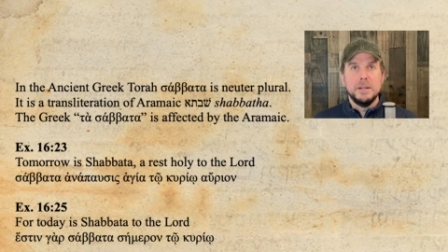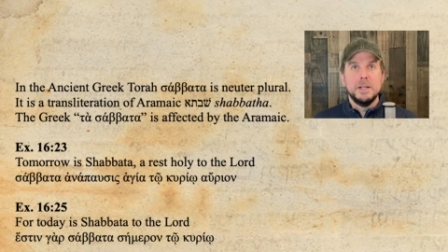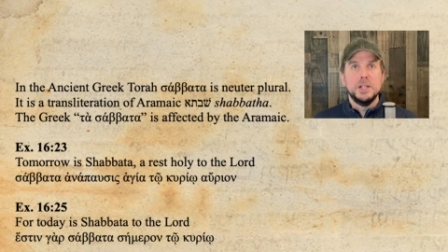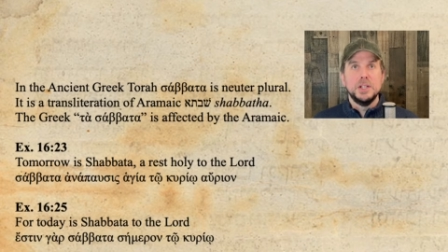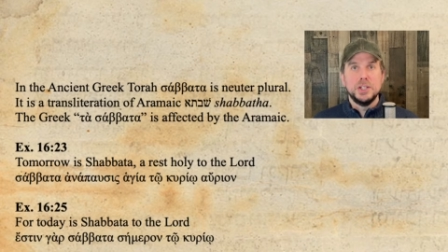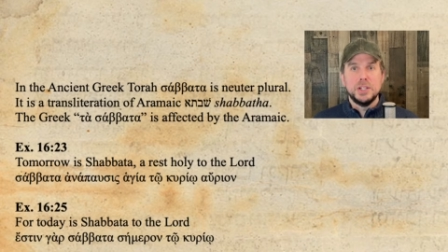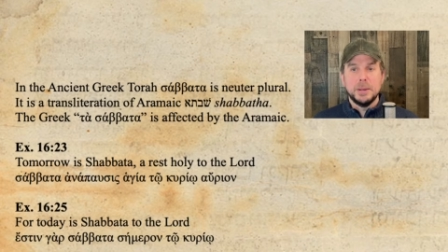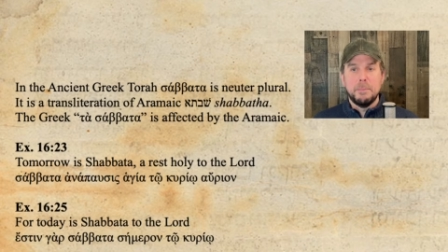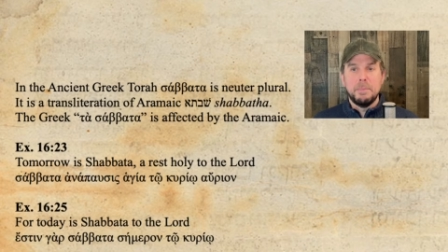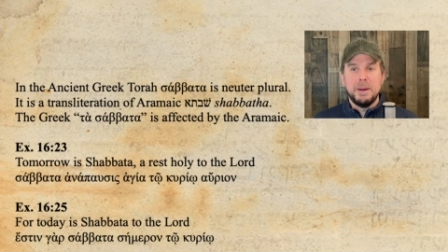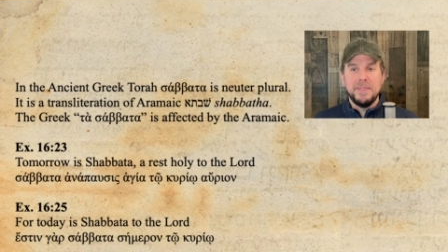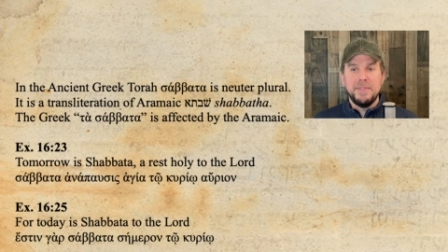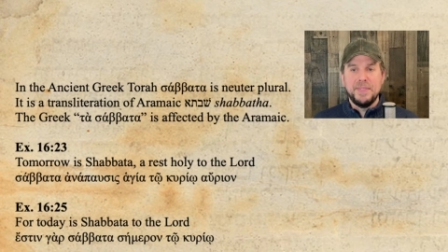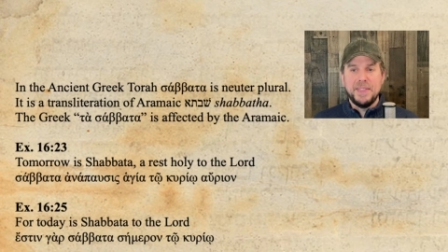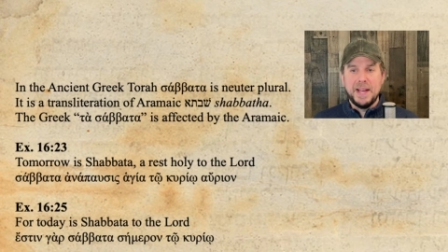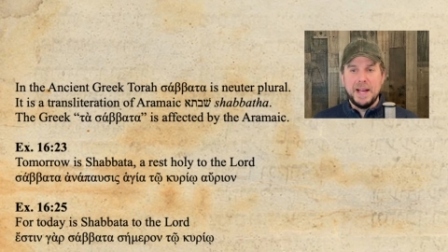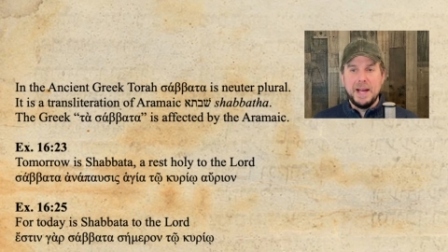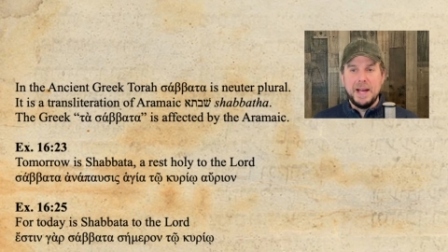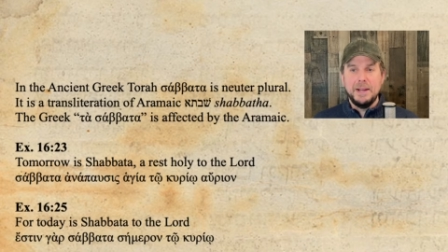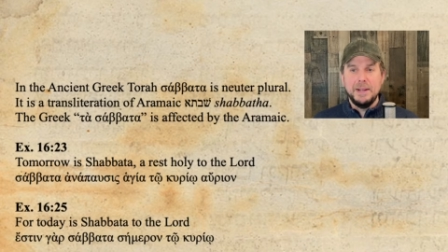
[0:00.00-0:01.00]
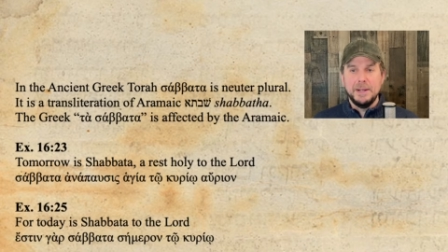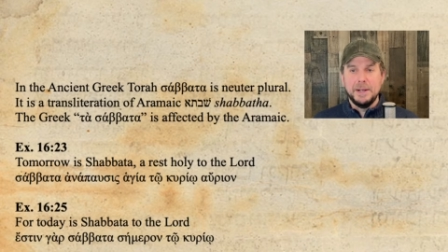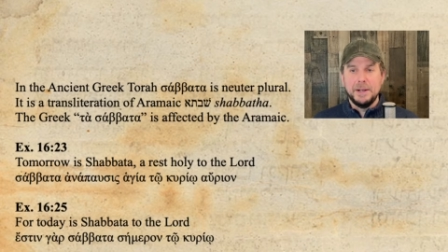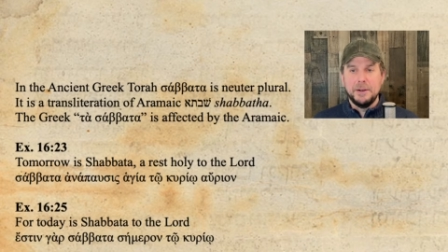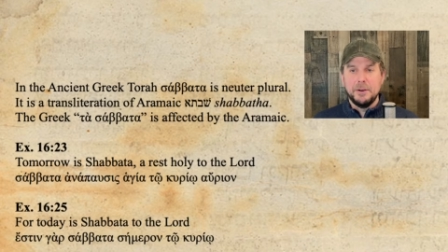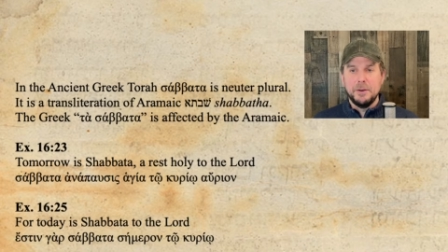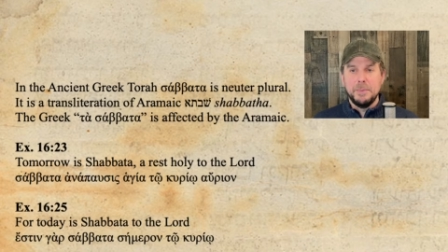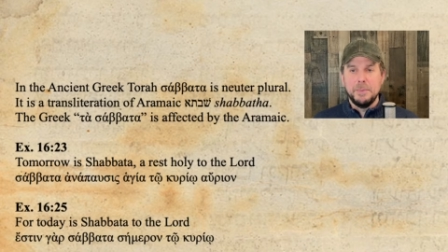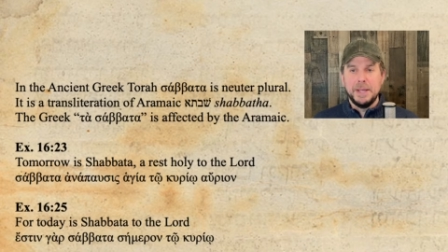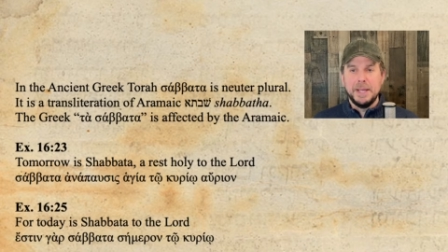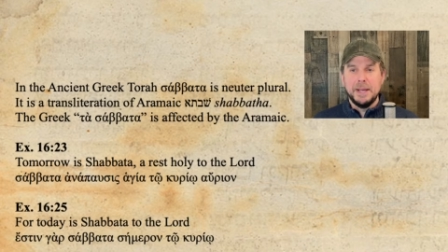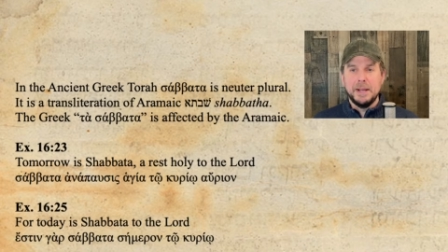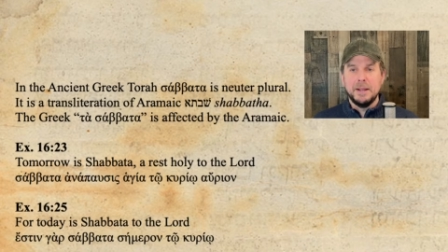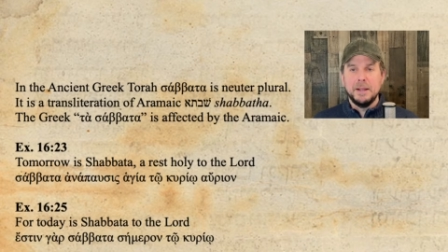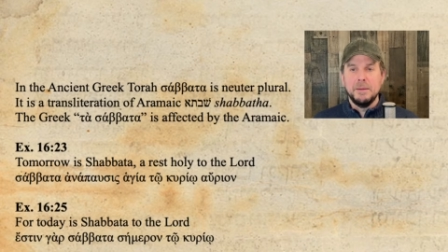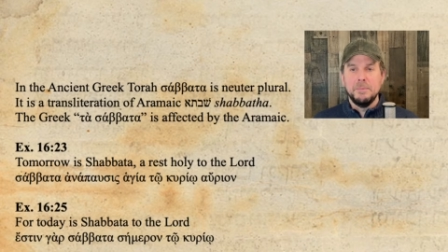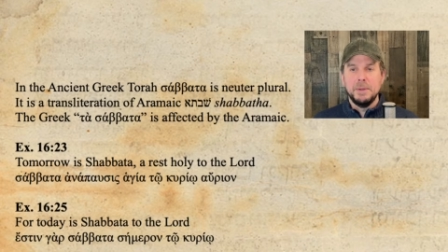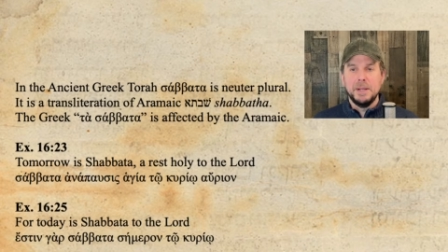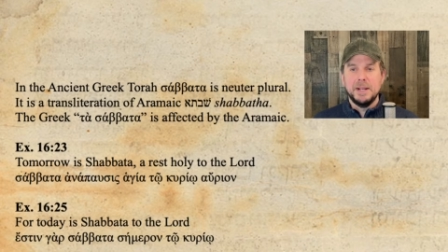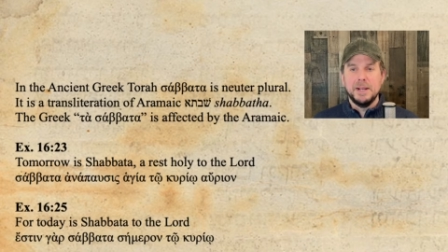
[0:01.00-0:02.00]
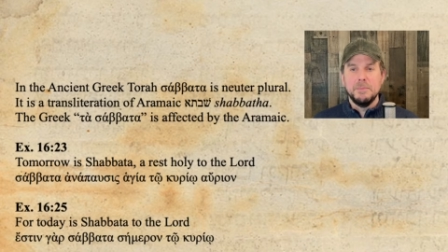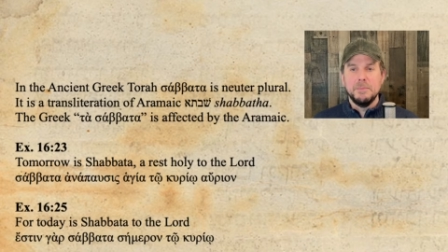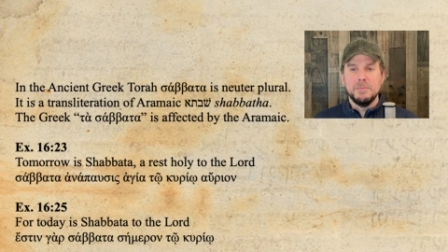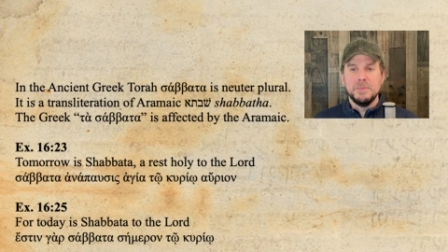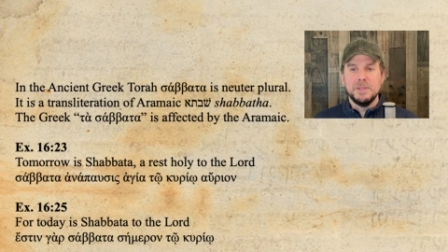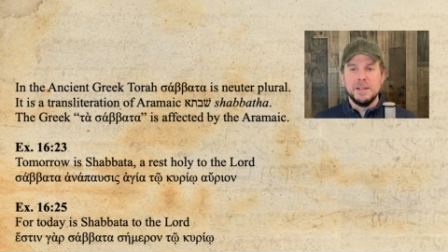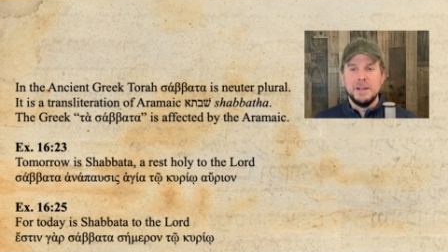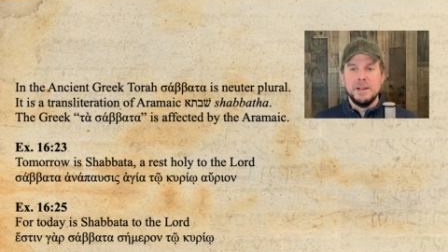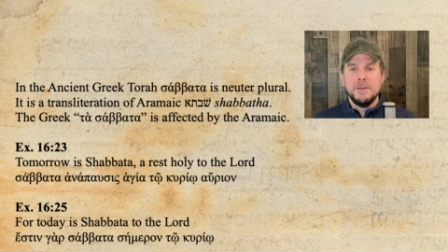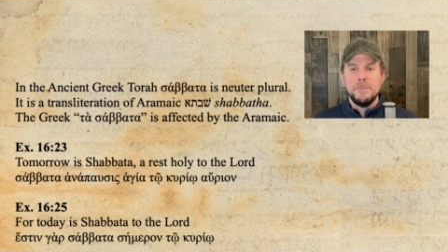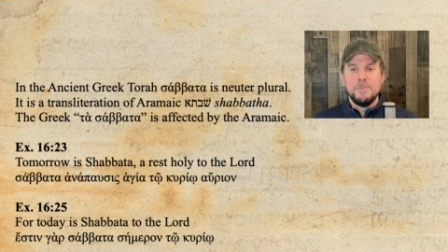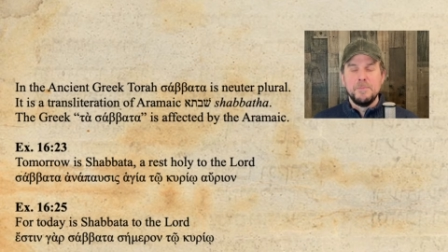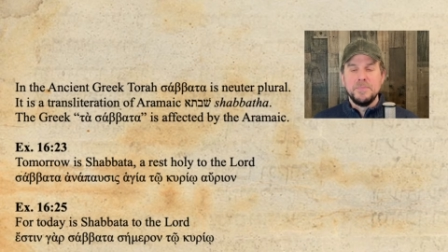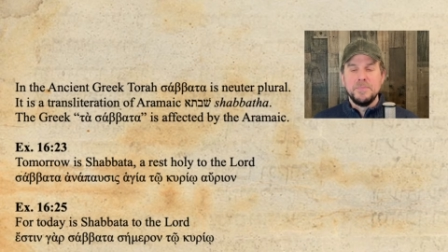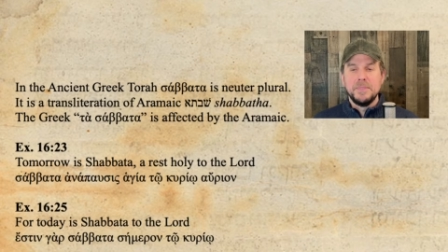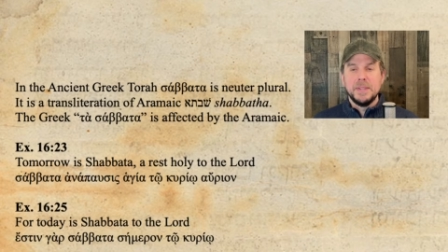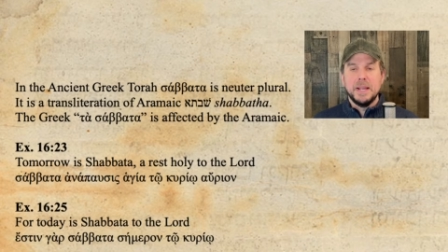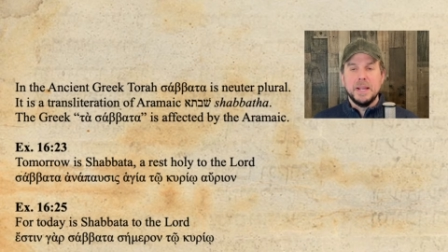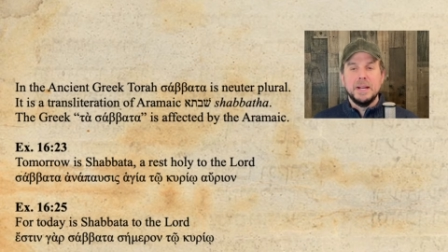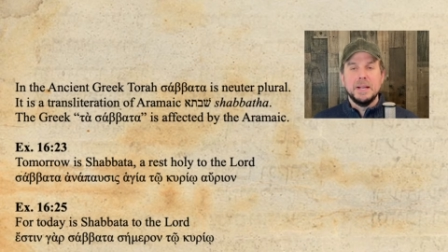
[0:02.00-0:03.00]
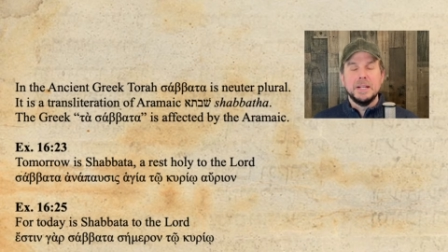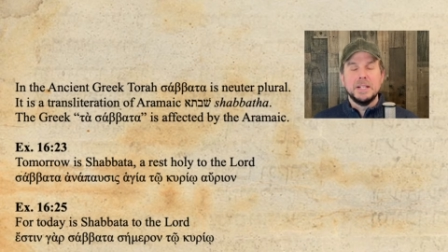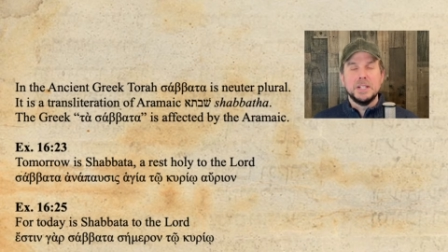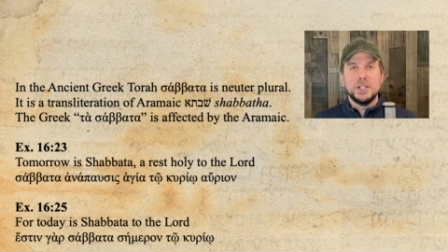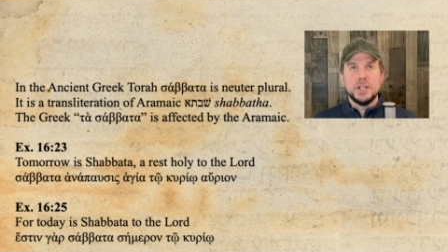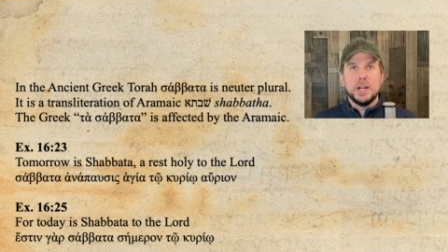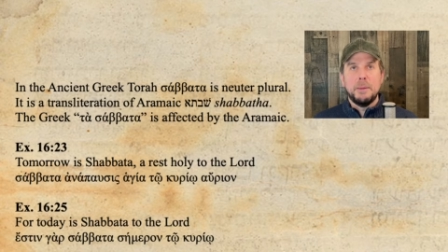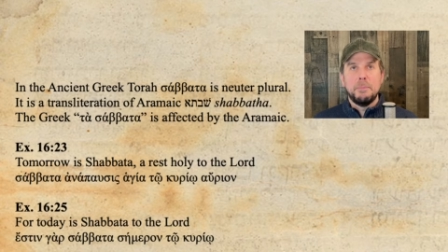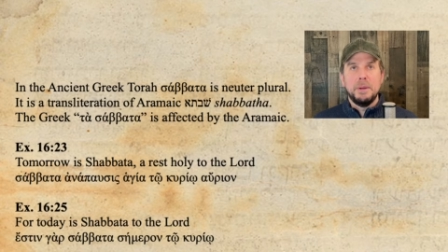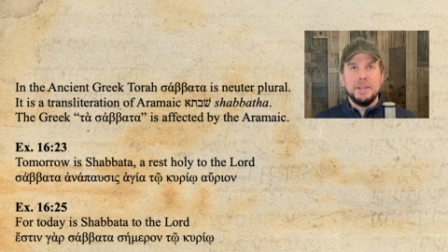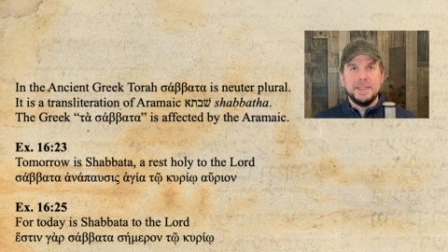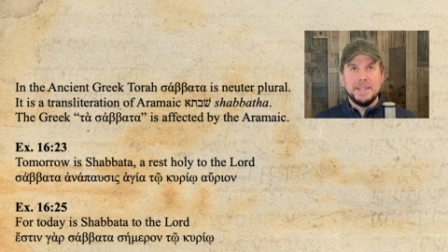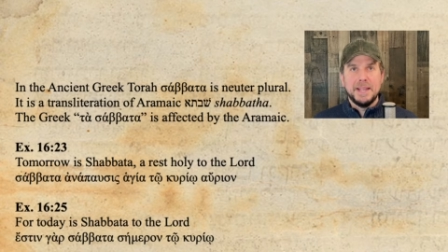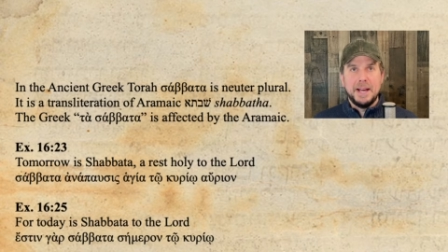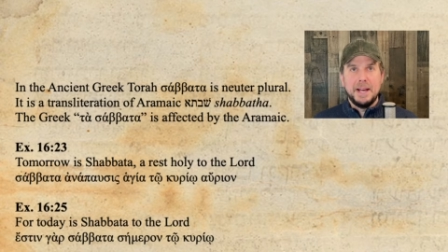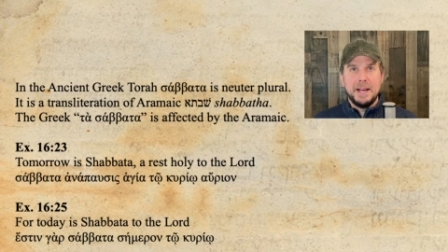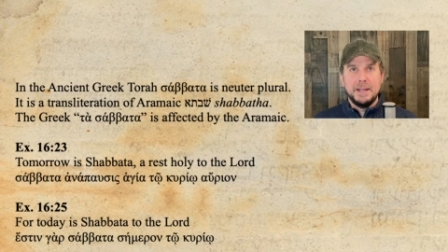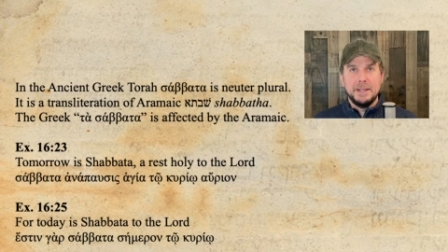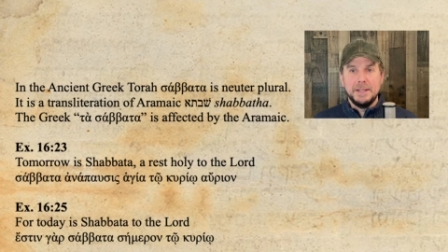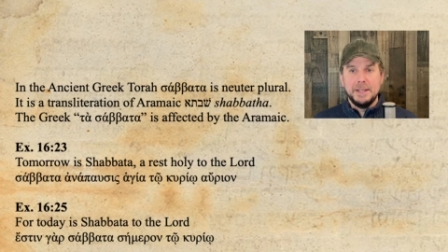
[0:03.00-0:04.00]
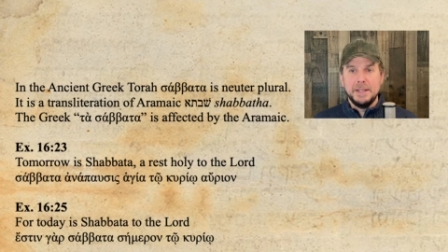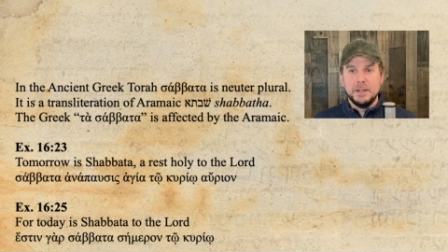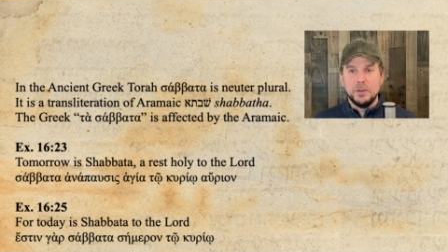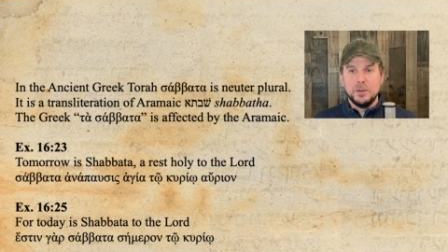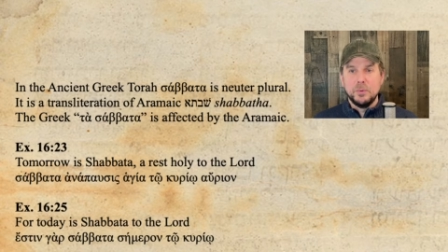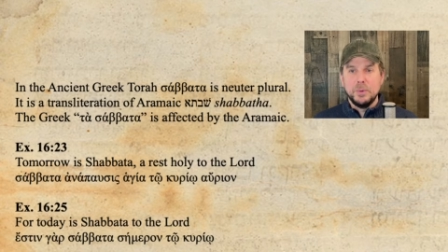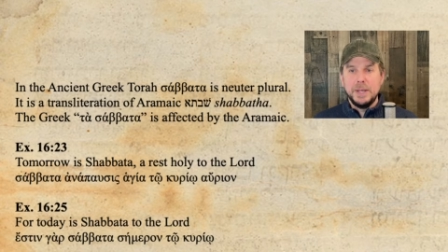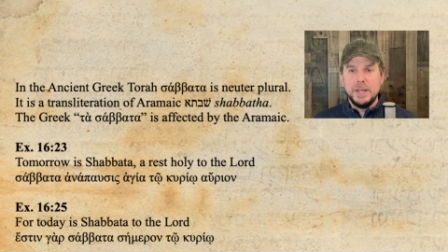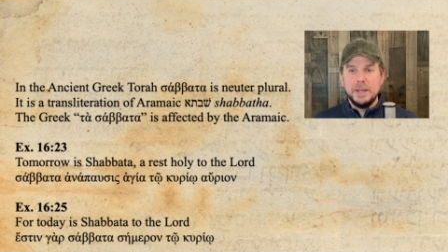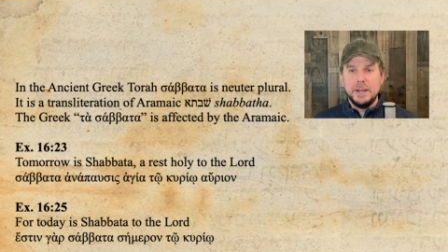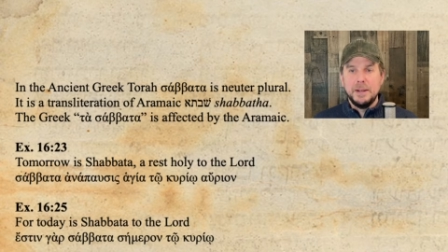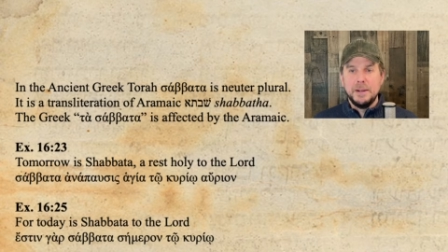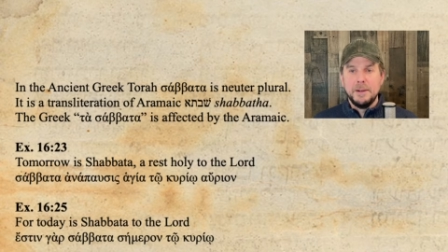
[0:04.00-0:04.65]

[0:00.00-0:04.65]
Shabbata in Aramaic becomes uh, Shabbata in Greek.